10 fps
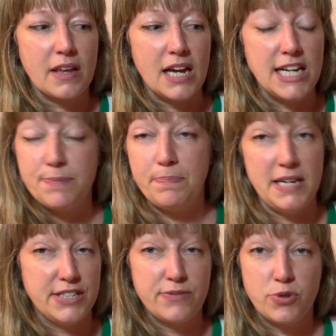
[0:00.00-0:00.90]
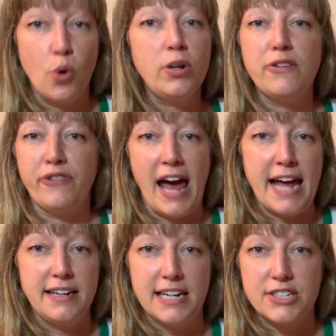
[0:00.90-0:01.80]
it's totally flat.
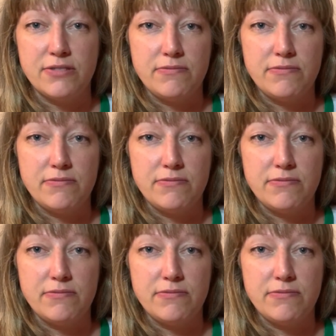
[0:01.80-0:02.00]
It has